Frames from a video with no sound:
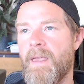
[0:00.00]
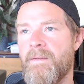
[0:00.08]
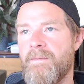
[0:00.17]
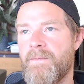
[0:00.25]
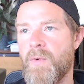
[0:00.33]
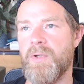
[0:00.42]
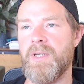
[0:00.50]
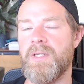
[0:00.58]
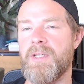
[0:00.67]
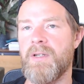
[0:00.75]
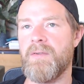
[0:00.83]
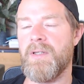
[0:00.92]
40
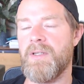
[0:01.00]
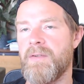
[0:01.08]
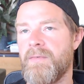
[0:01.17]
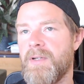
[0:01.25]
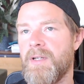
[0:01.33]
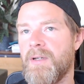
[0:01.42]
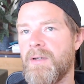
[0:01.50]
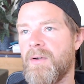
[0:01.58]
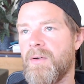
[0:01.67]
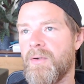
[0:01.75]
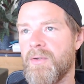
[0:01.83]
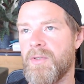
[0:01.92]
series NVIDIA
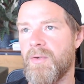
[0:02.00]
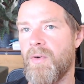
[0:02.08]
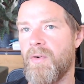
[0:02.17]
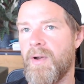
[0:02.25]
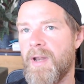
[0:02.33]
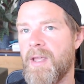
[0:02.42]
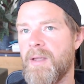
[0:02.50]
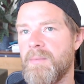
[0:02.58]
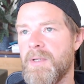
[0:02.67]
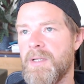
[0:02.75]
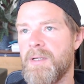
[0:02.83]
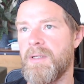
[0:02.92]
card or an
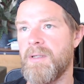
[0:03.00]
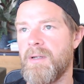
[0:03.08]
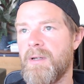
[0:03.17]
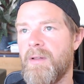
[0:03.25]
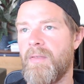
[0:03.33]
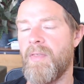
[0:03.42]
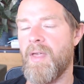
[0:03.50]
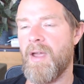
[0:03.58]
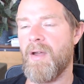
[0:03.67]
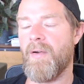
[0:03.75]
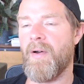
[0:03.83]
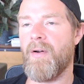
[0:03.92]
AMD,
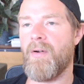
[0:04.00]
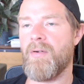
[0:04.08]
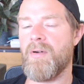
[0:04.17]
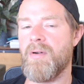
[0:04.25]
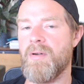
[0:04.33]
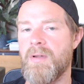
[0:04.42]
there are